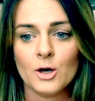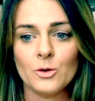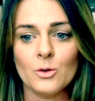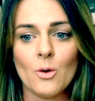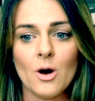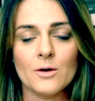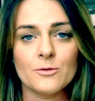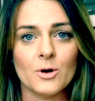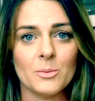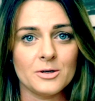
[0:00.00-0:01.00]
you are
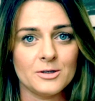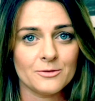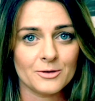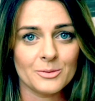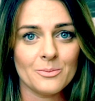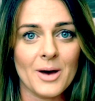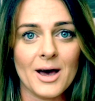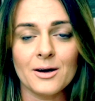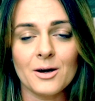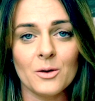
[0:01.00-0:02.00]
from a different
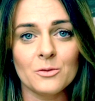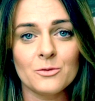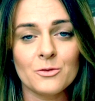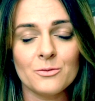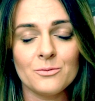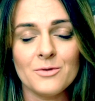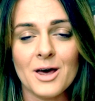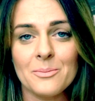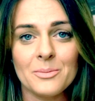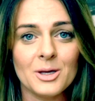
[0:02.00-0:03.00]
background
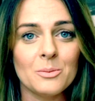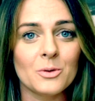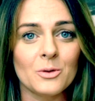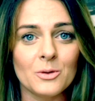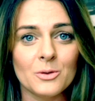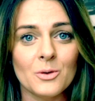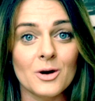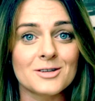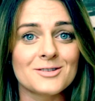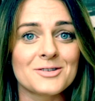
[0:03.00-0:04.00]
than people who
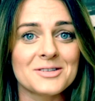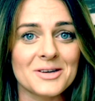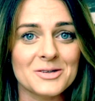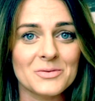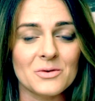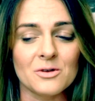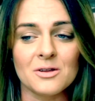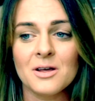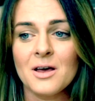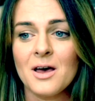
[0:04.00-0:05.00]
are successful,